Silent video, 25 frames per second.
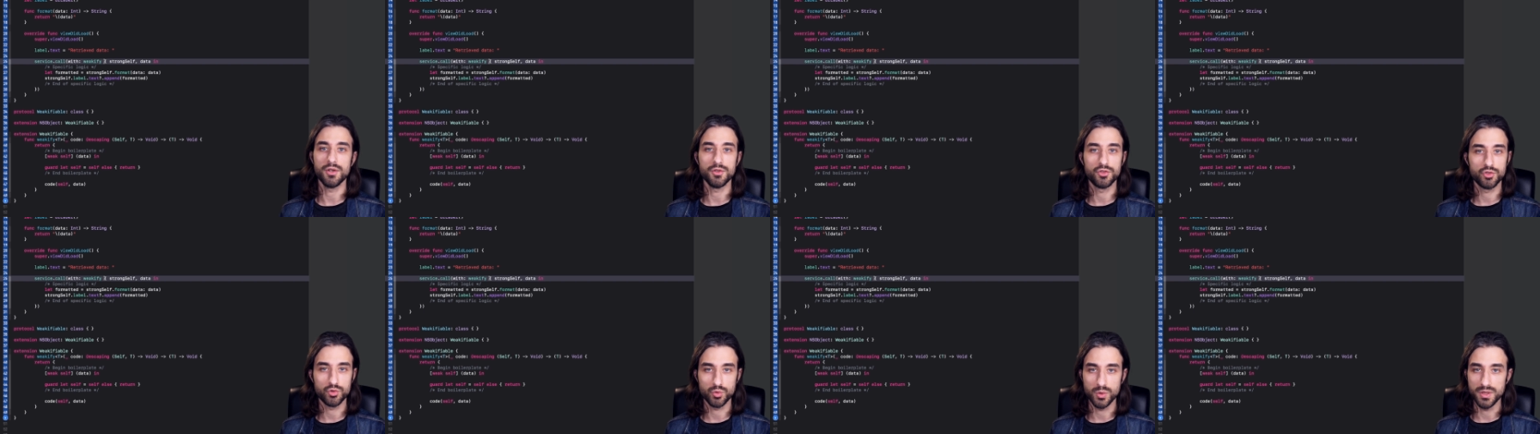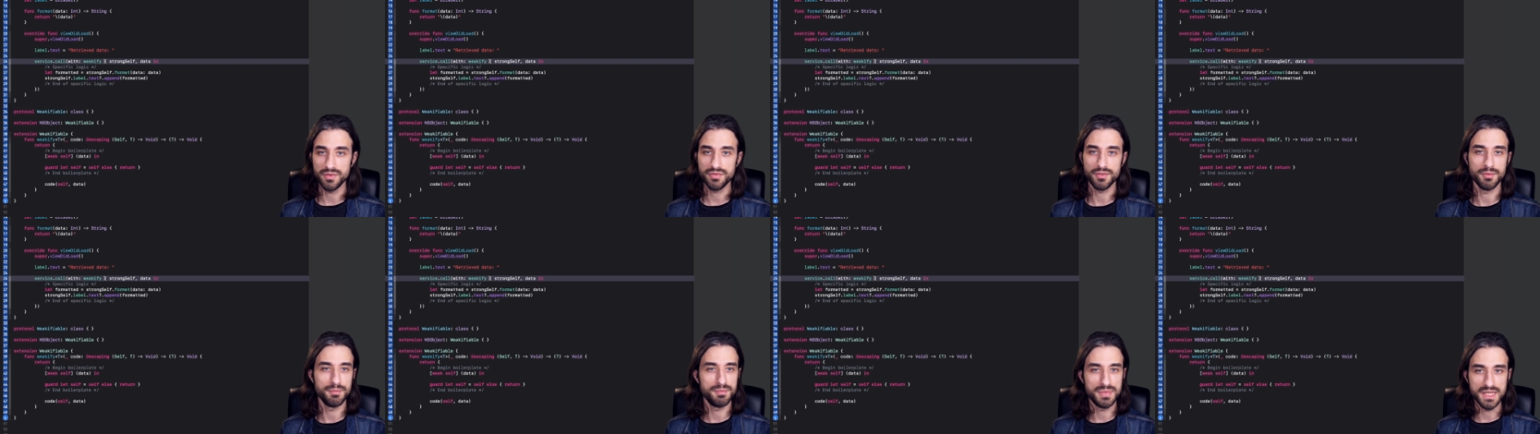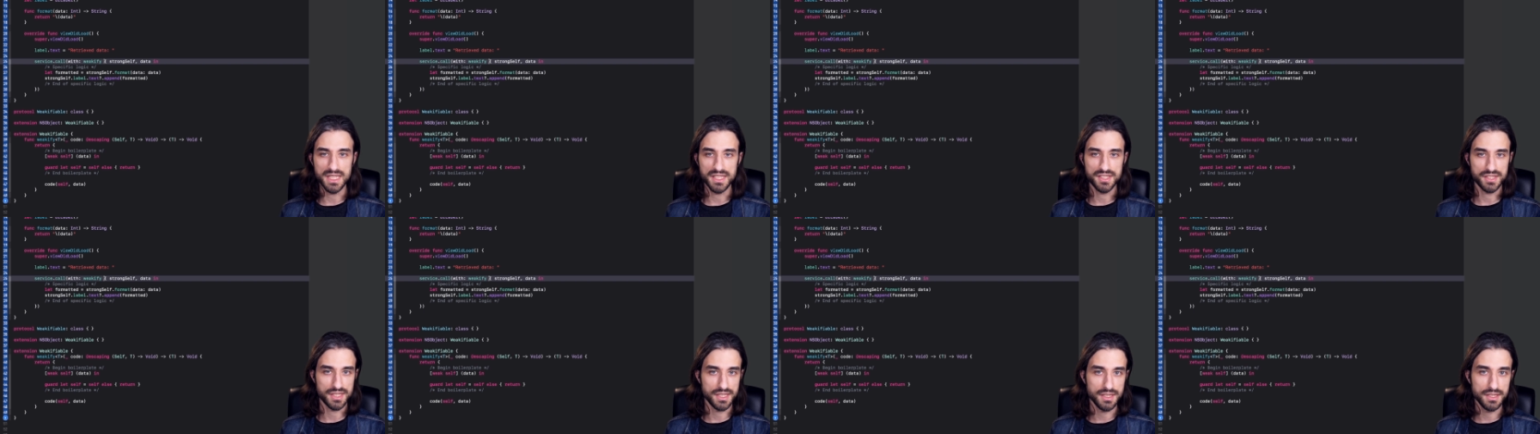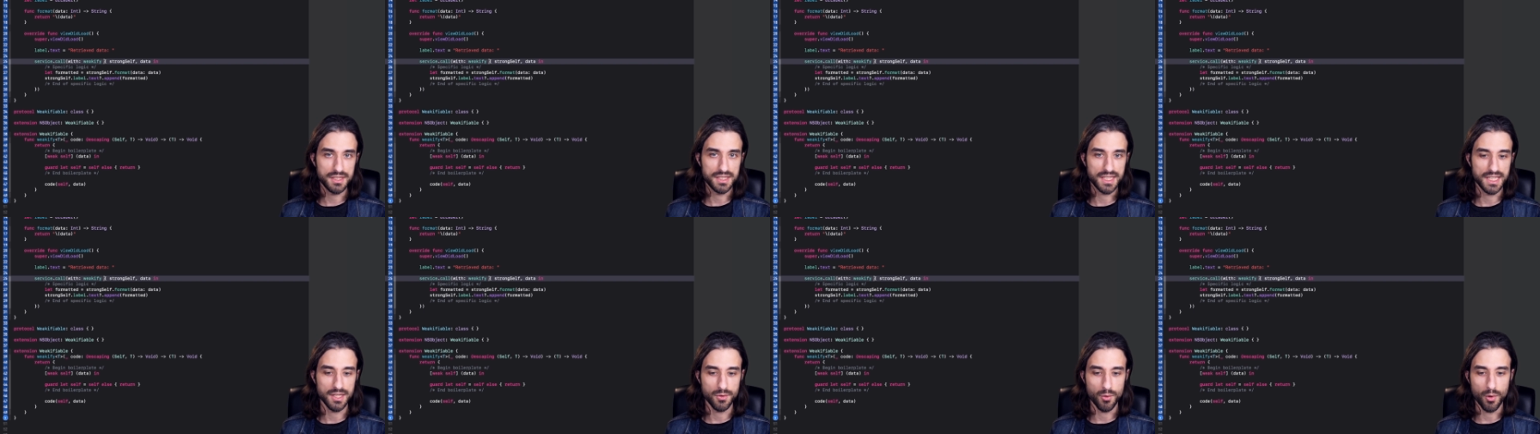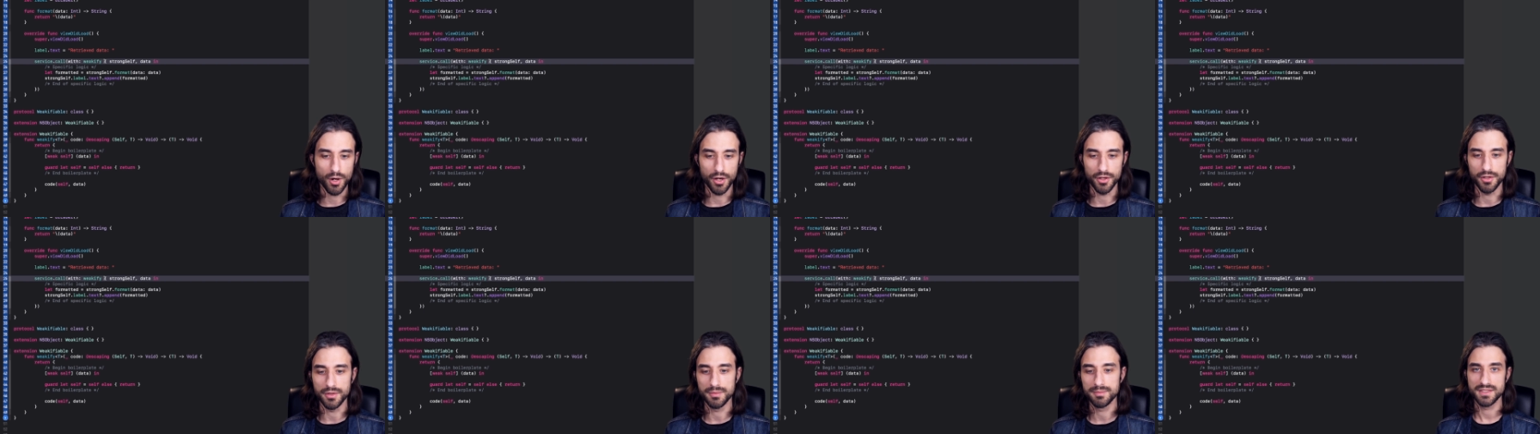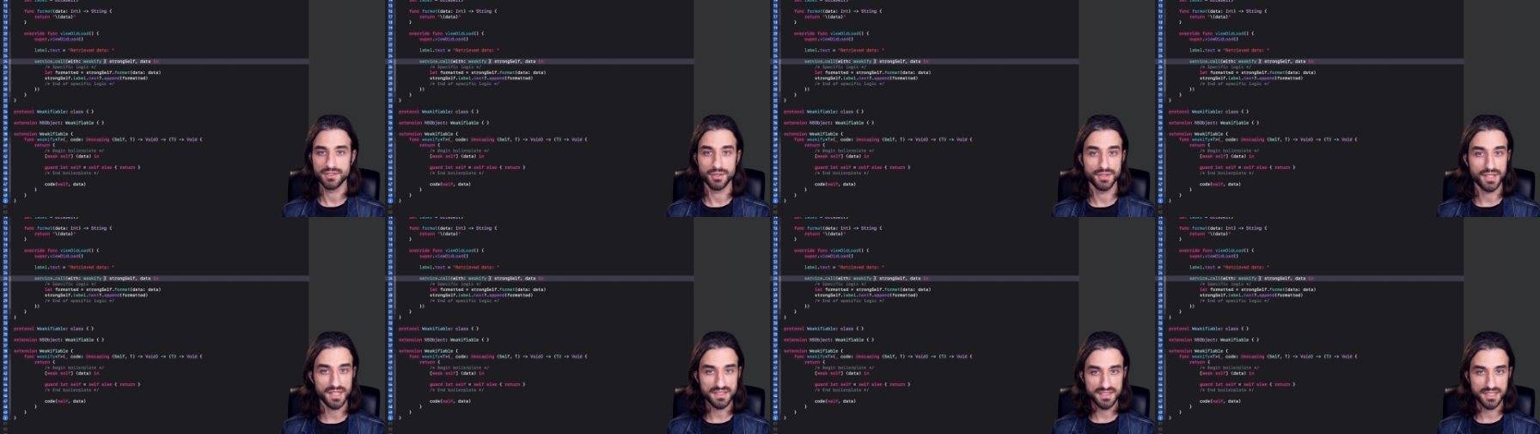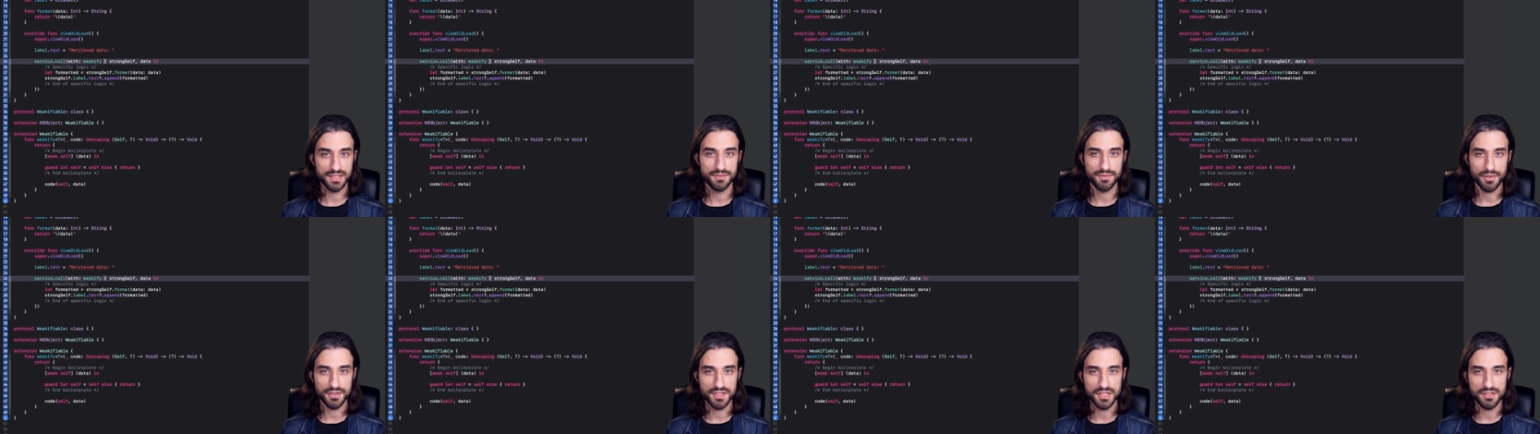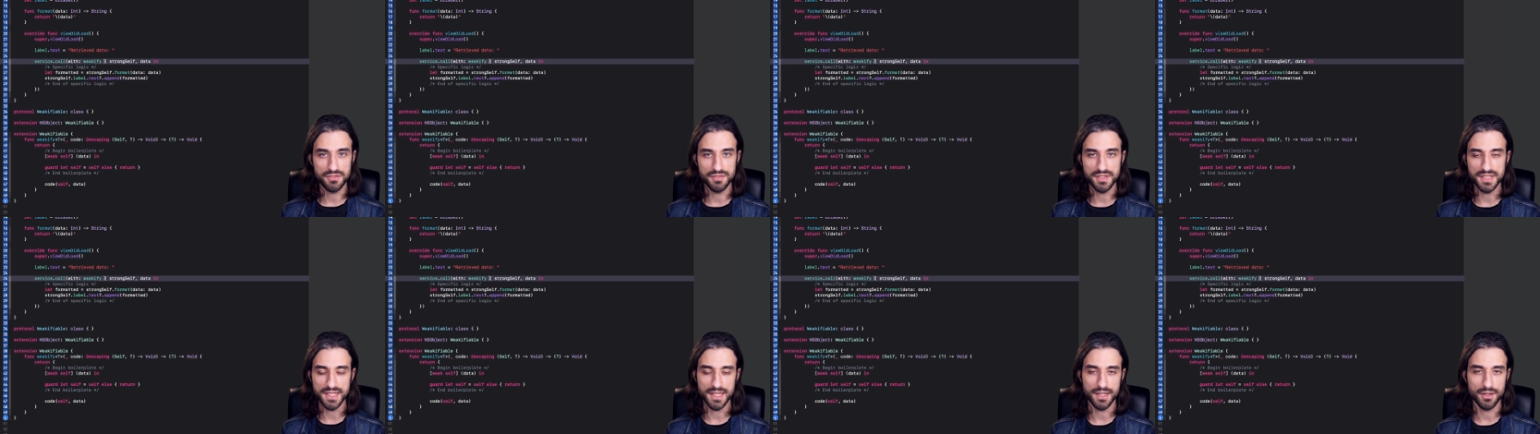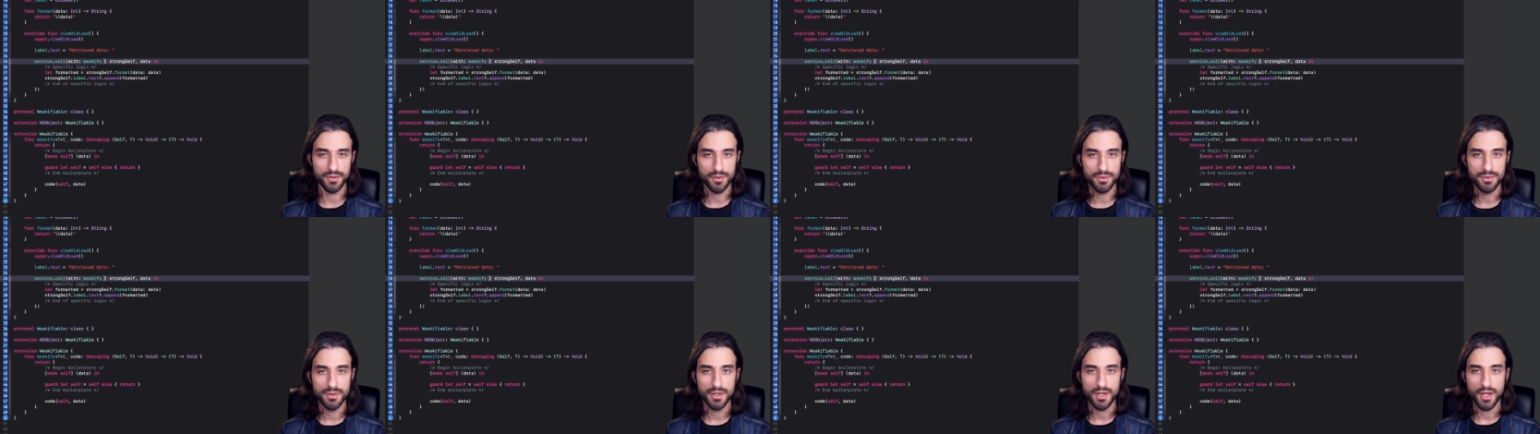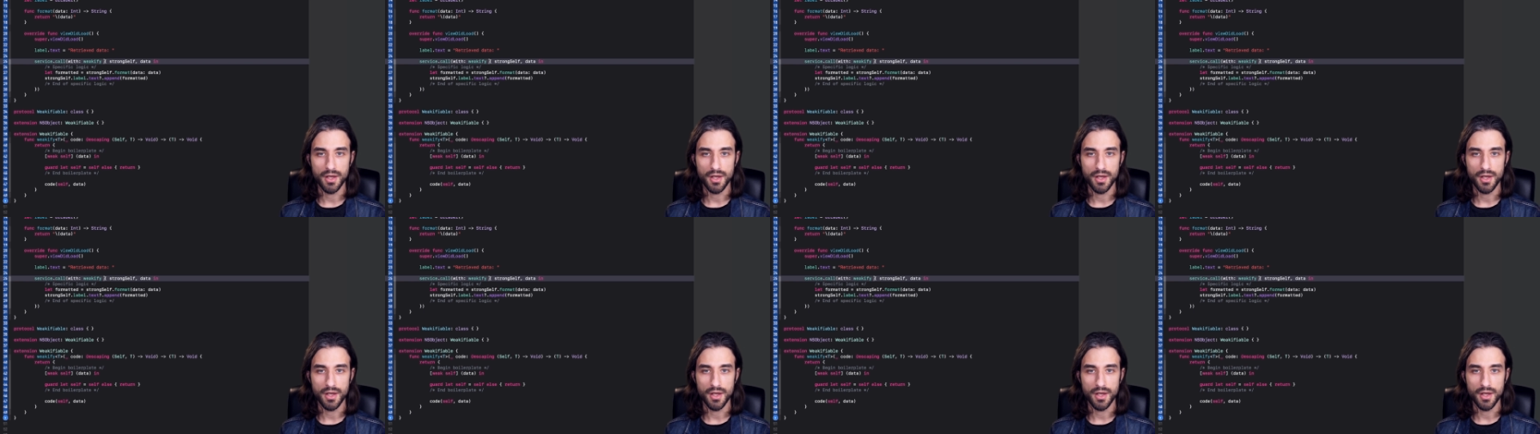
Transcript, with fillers: a Swift built-in keyword. So that's it for this video.